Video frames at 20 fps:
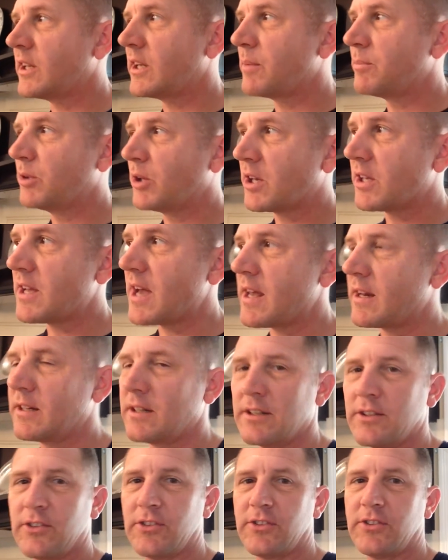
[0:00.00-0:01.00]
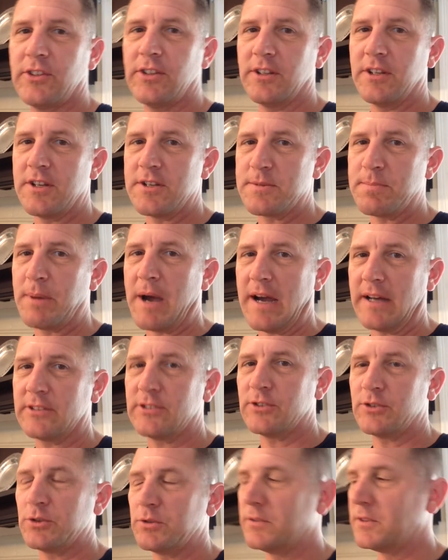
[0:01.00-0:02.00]
I'm looking at it, it's still in its
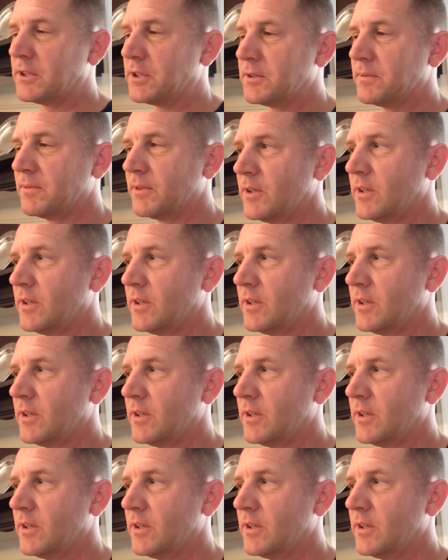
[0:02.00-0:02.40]
boxes over there.